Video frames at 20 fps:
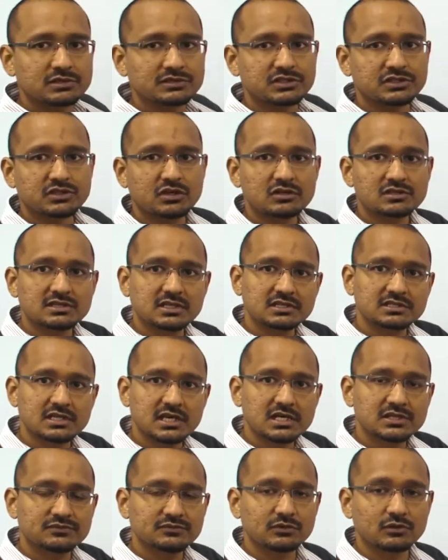Is it not
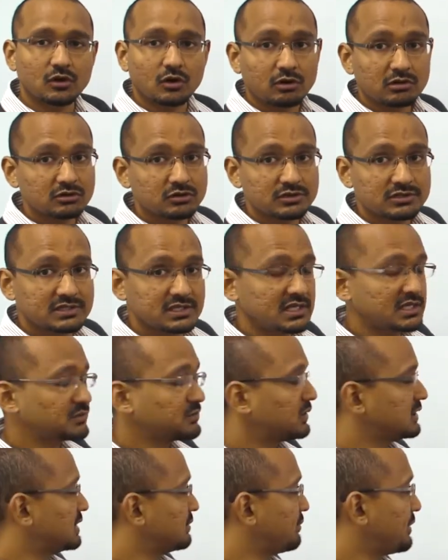successful? All those things
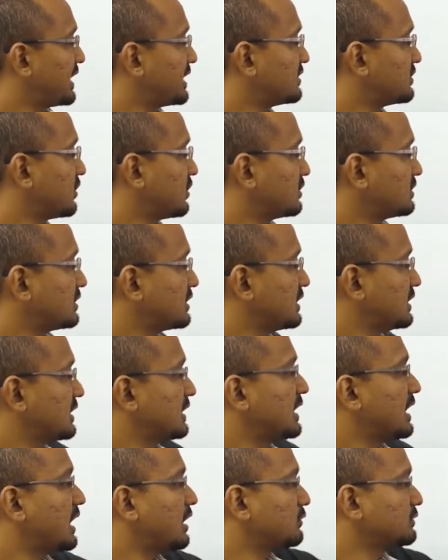will depend on
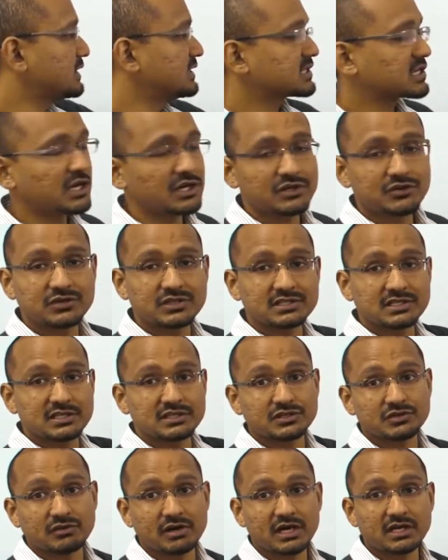how these countries
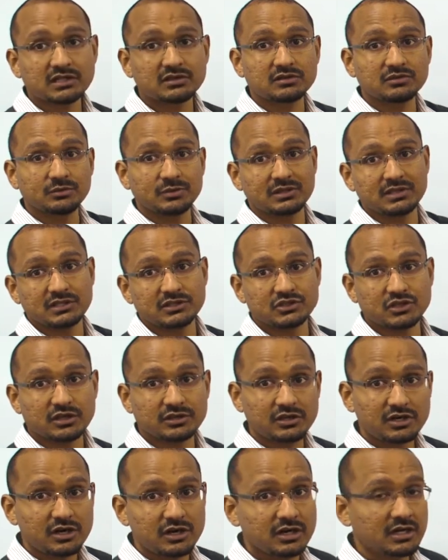interact with each
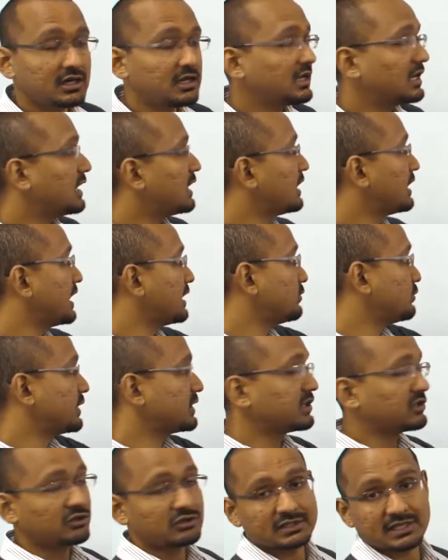other and
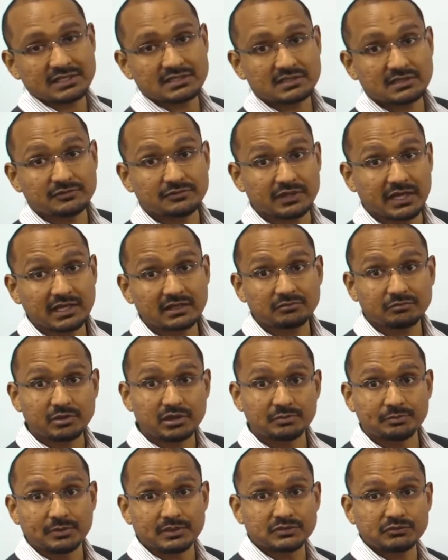whether or not they serve that
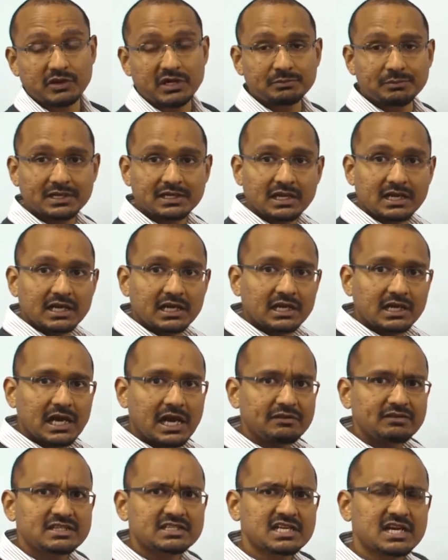purpose, right? But
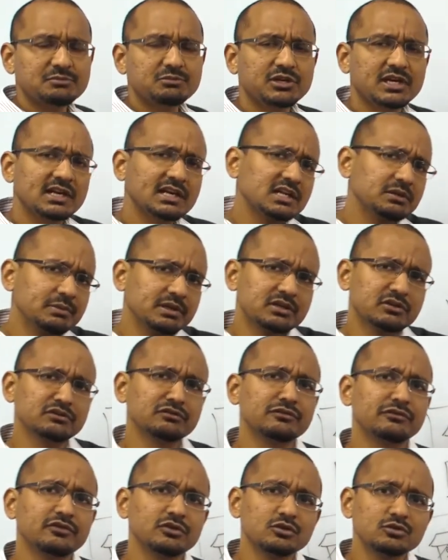anytime you get a little bit
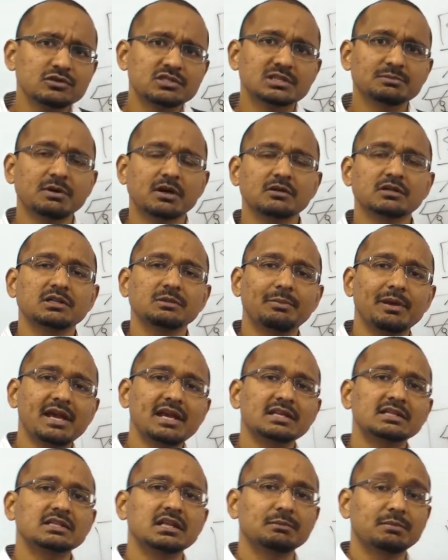confused about
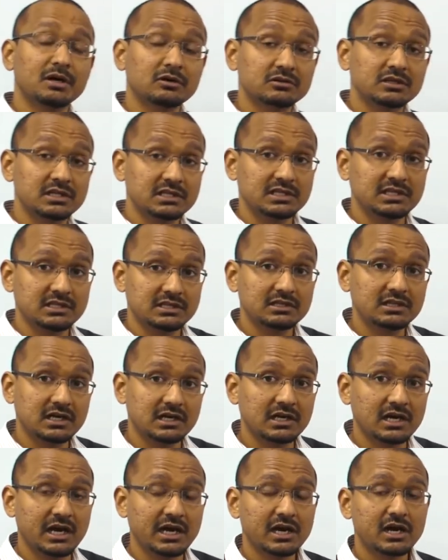debate, about the
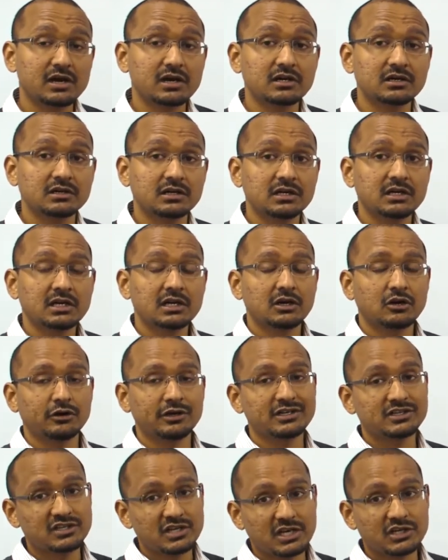IR or
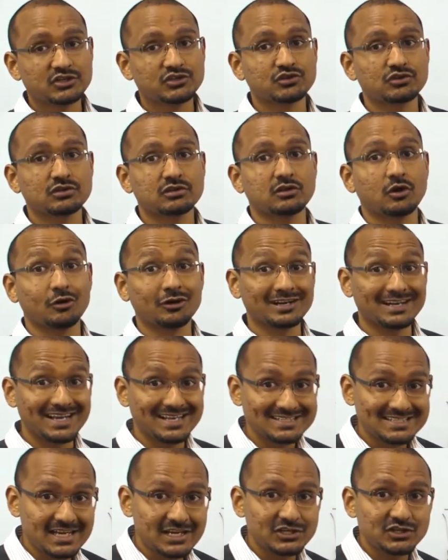international
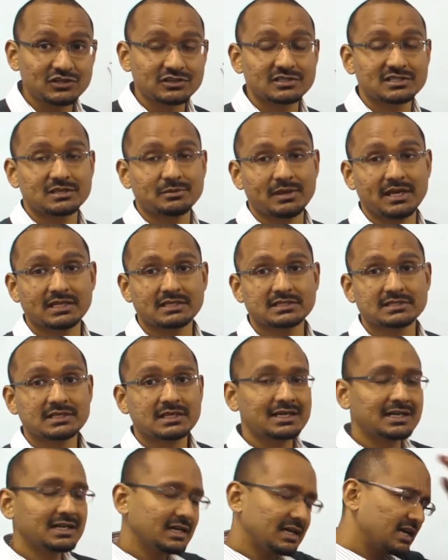organizations debates,
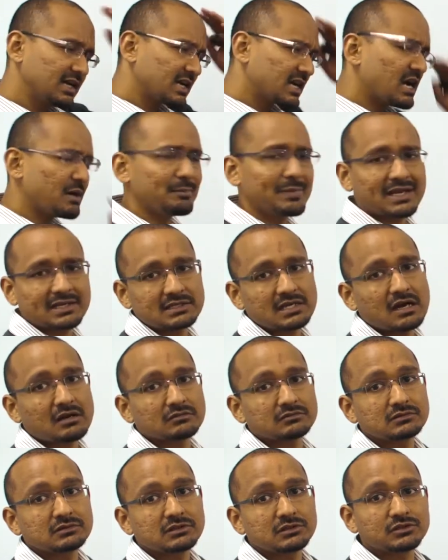come back
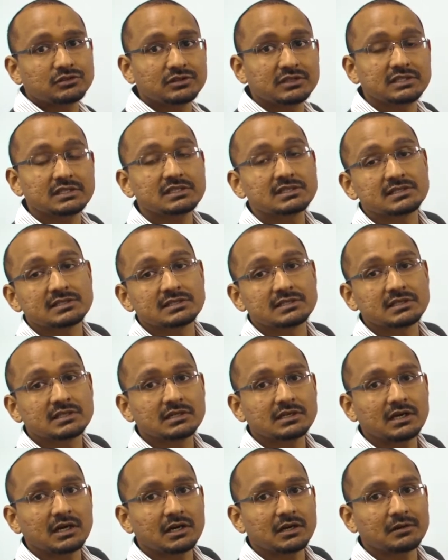down to this
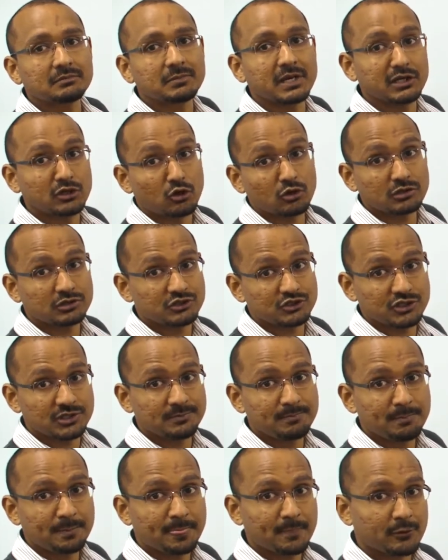
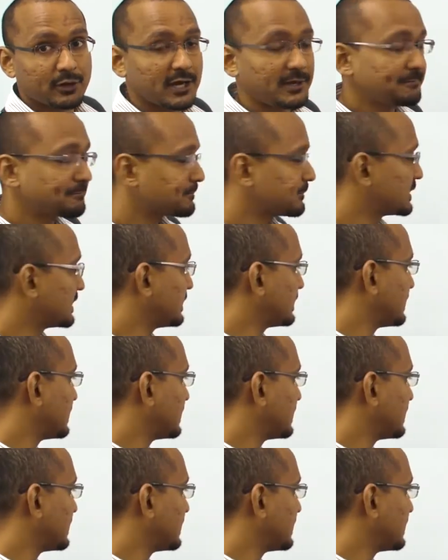analogy. Okay?